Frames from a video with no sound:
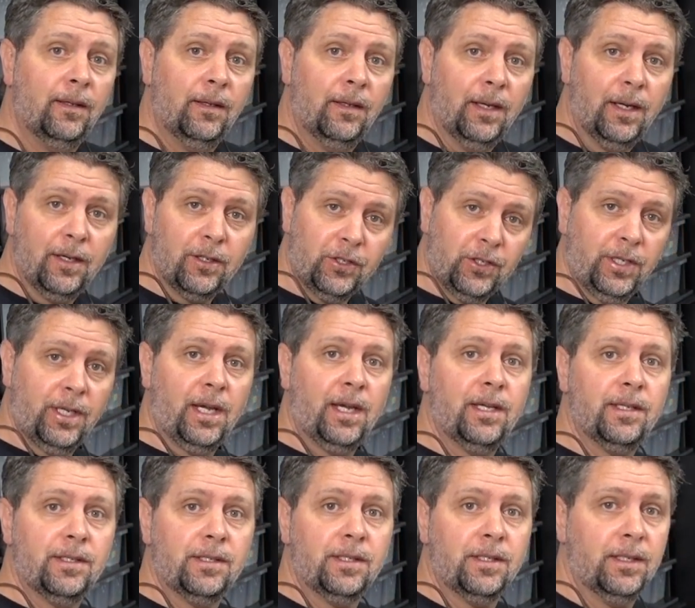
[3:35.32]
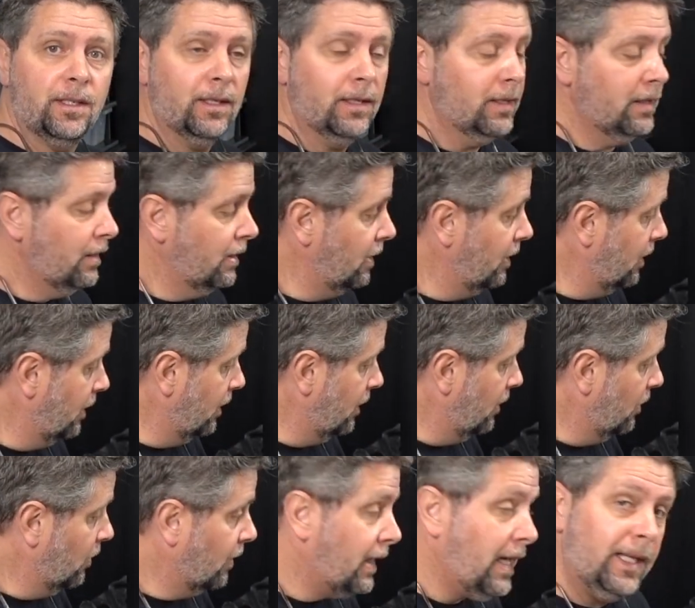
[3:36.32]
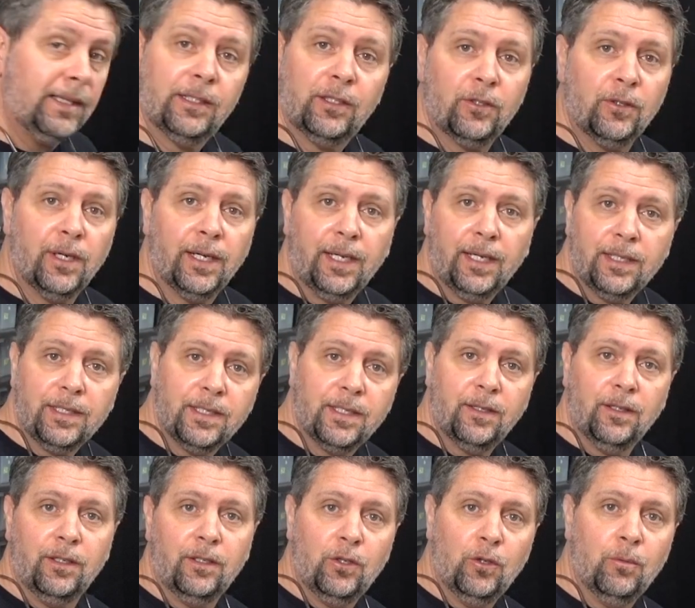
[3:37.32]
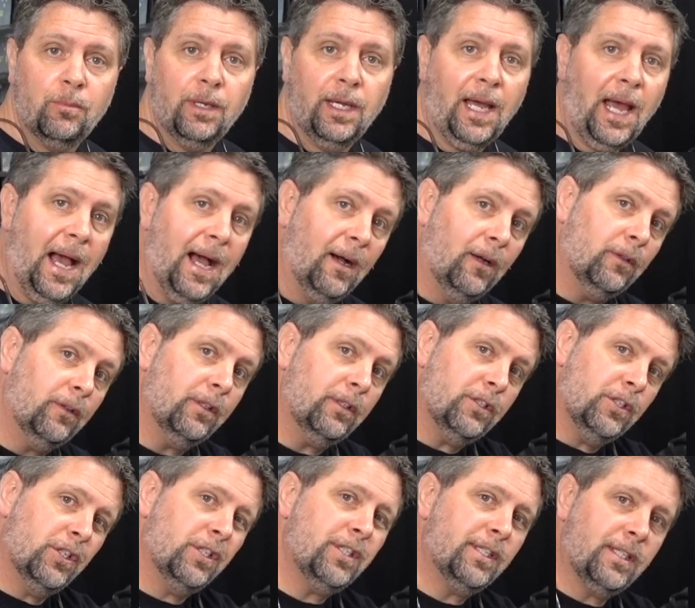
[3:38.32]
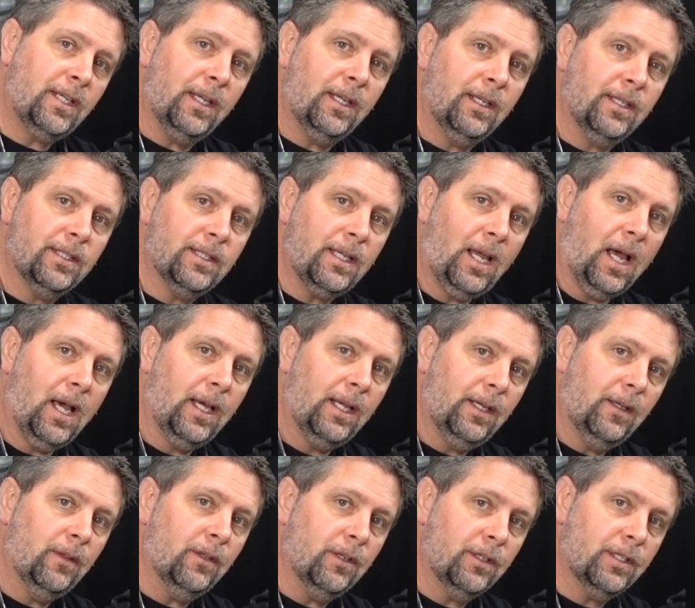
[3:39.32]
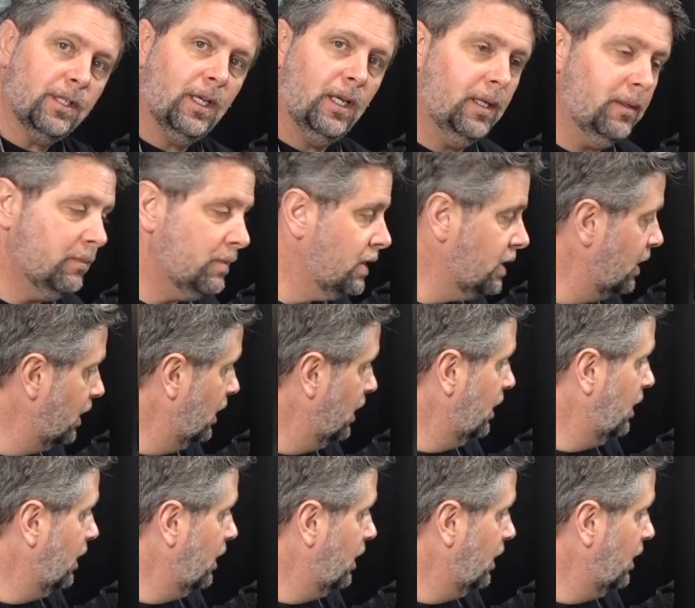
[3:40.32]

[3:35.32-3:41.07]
there she is. We got the crickets and the dubia out. They're just sitting aside in their tubs.